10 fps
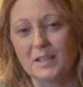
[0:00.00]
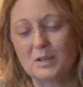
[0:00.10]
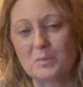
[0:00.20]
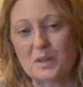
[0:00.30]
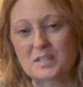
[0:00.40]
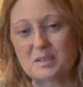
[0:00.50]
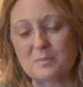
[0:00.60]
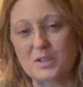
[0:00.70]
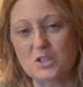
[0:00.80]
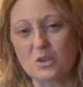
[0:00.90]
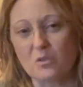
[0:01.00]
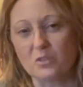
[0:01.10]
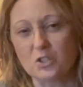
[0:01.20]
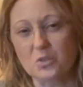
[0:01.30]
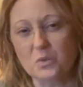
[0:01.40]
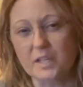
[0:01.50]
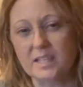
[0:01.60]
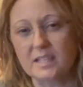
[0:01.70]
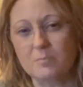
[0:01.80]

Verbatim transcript: the person much of a choice,